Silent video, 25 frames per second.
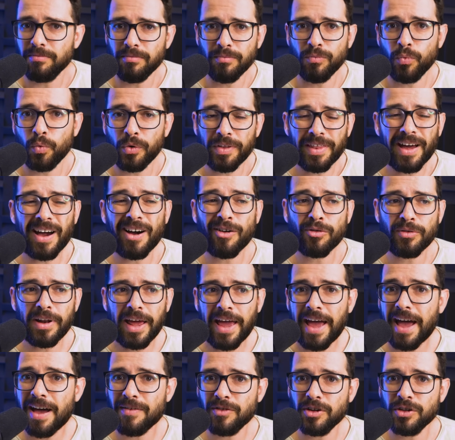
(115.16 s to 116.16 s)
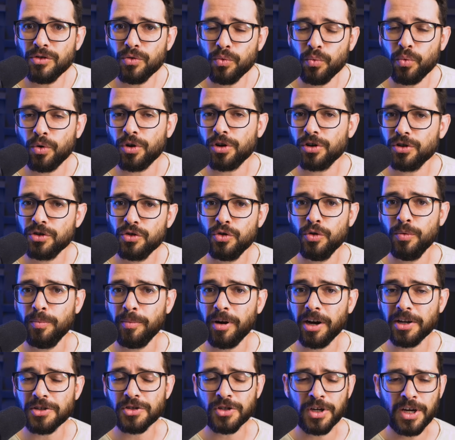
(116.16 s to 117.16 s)
without having to work too
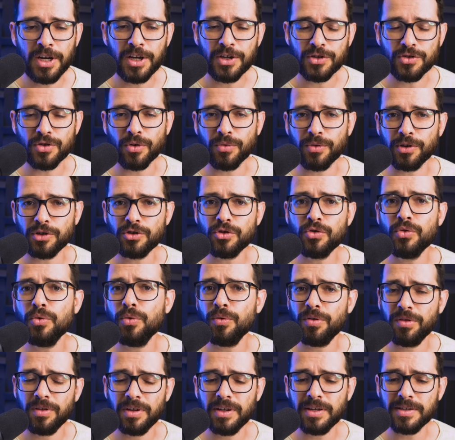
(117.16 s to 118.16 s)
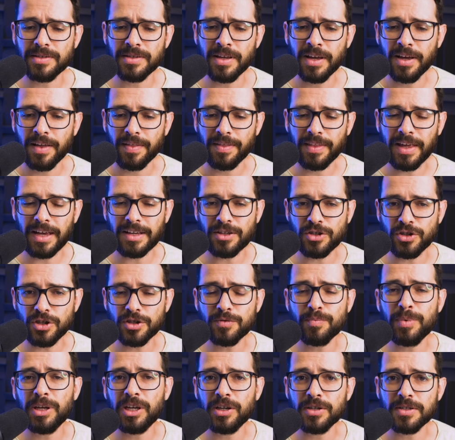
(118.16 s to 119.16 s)
much. So the truth is that
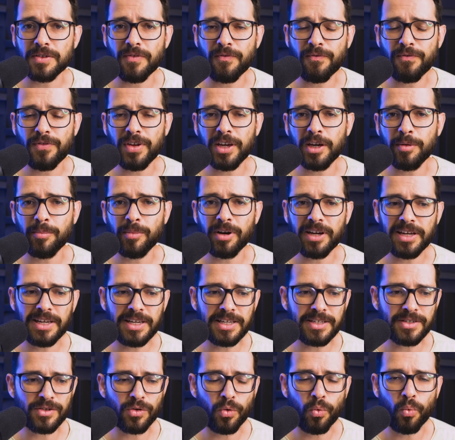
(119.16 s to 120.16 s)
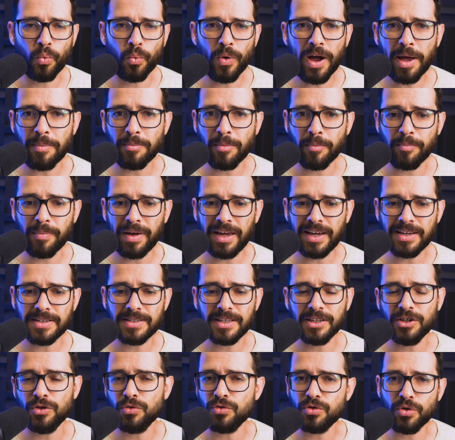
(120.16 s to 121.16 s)
just because Figma is
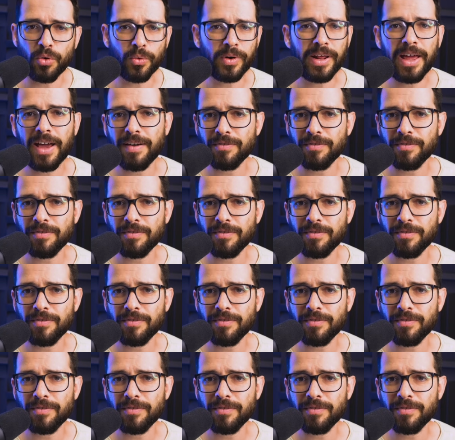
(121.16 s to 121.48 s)
web-based and you don't